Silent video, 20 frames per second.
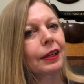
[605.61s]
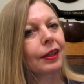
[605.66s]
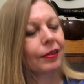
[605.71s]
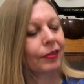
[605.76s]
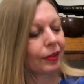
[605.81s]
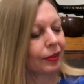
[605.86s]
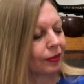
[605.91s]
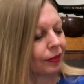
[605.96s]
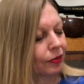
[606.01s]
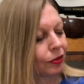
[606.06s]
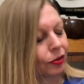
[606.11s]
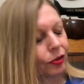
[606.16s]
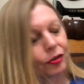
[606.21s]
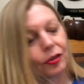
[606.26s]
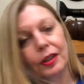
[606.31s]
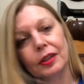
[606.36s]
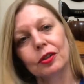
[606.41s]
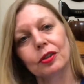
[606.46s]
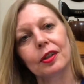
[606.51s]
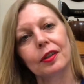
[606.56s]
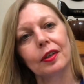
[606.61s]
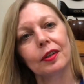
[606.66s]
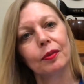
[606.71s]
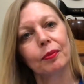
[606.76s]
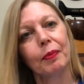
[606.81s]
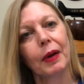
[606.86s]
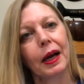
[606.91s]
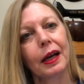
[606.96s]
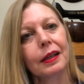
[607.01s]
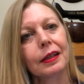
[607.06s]
because it's just into this
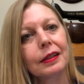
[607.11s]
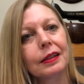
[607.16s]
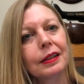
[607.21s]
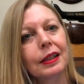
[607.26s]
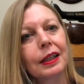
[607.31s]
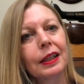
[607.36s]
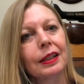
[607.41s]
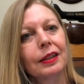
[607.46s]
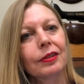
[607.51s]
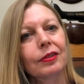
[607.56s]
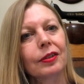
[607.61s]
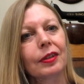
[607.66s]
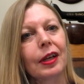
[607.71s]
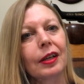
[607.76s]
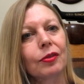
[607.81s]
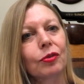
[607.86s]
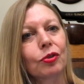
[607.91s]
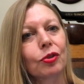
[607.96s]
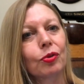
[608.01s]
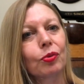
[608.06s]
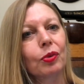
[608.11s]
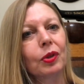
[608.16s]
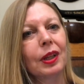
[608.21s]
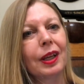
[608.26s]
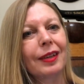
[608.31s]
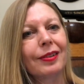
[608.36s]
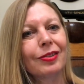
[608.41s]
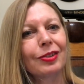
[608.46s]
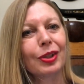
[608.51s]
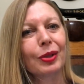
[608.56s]
band, so that's just one
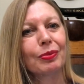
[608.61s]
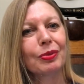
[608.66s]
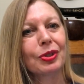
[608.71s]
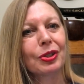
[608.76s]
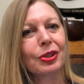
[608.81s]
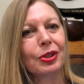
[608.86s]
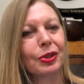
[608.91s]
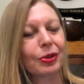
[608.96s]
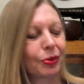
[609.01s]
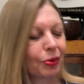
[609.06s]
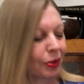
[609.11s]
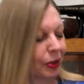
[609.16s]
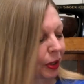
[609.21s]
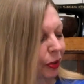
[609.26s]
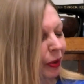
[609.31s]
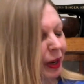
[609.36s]
less job to do.